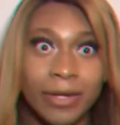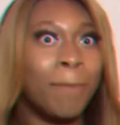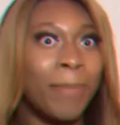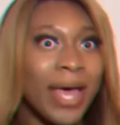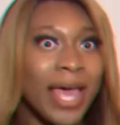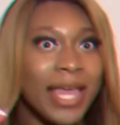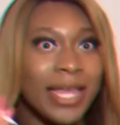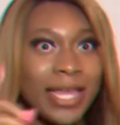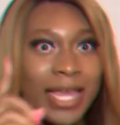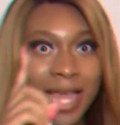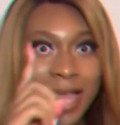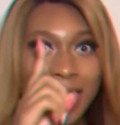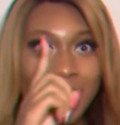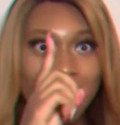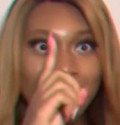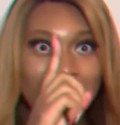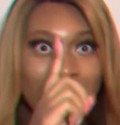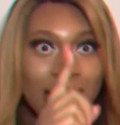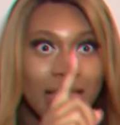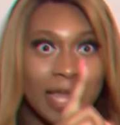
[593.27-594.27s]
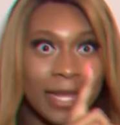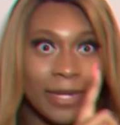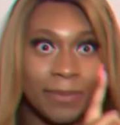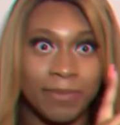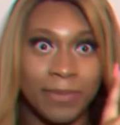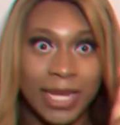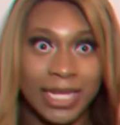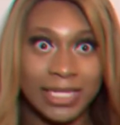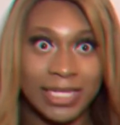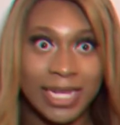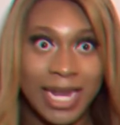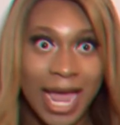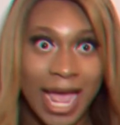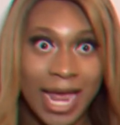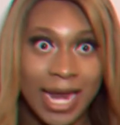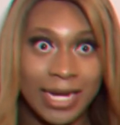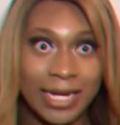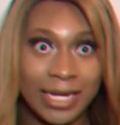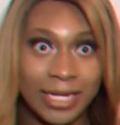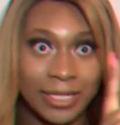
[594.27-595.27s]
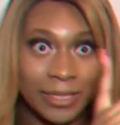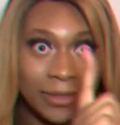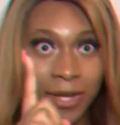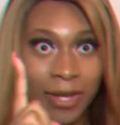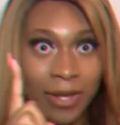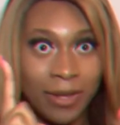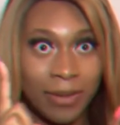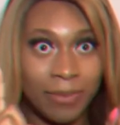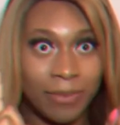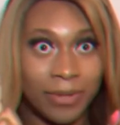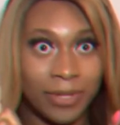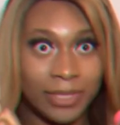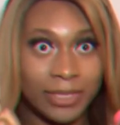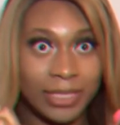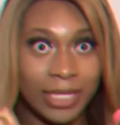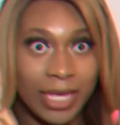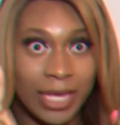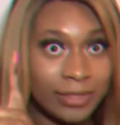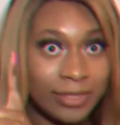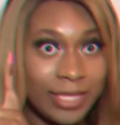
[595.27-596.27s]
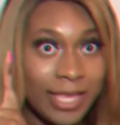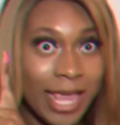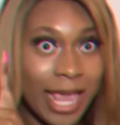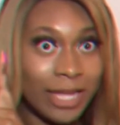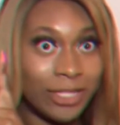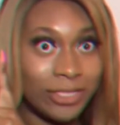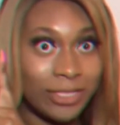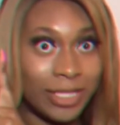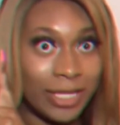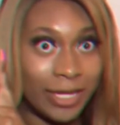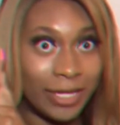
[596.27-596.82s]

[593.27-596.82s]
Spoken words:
But again, it's 90% THC.